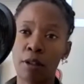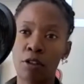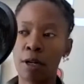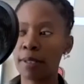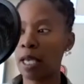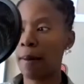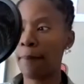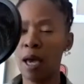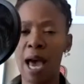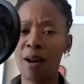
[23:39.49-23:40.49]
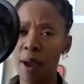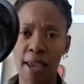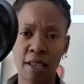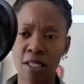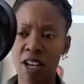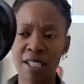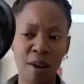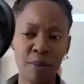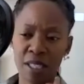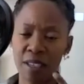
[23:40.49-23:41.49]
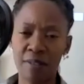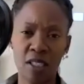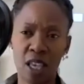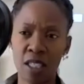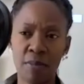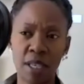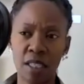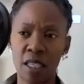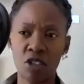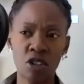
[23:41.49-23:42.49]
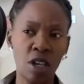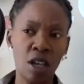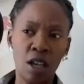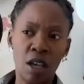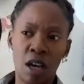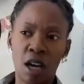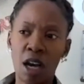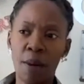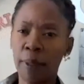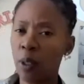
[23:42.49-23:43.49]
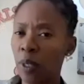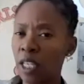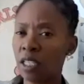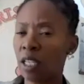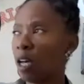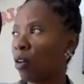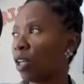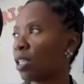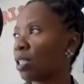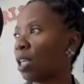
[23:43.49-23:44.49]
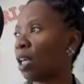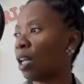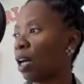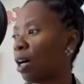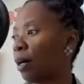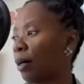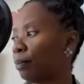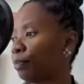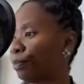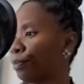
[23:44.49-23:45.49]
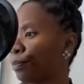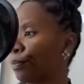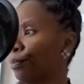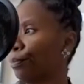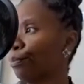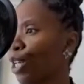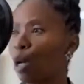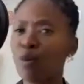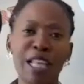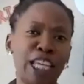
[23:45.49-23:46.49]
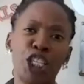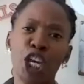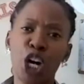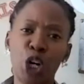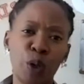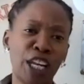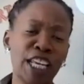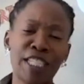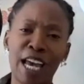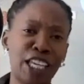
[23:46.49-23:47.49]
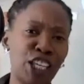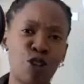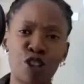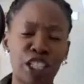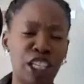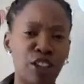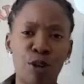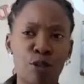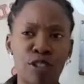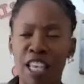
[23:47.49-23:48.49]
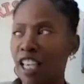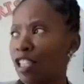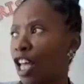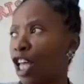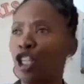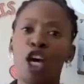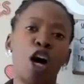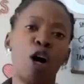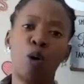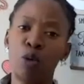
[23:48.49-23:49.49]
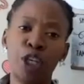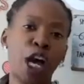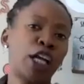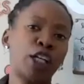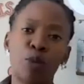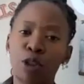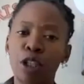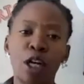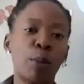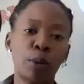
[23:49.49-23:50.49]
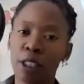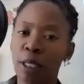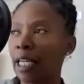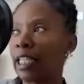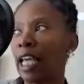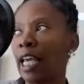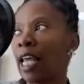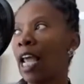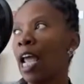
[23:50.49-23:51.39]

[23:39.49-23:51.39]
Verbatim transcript: You know what I'm saying? But I don't answer because I received a text message a couple of weeks ago that said, that was like, yo, and that's how he usually, you know, texts like, yo, Yanni, what's up? Or something like that.